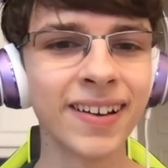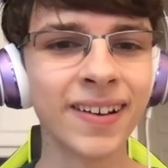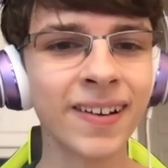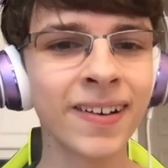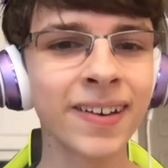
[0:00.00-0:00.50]

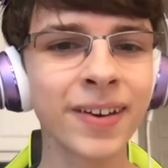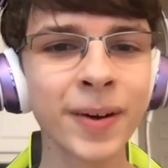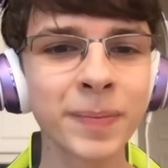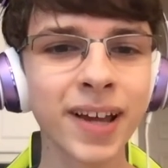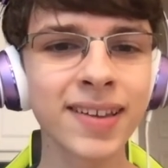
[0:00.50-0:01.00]
Oh,
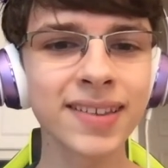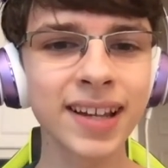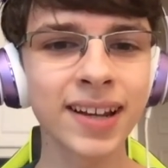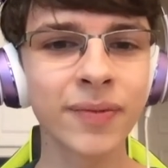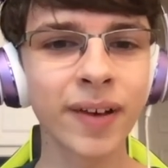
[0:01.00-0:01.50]
Europe does
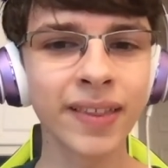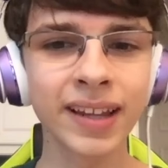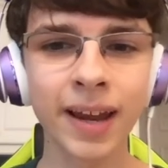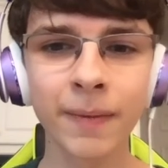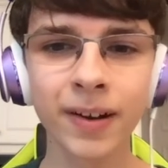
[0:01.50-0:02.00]
need a friendly
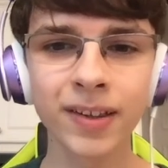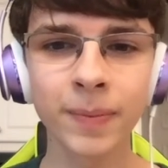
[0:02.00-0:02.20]
neighborhood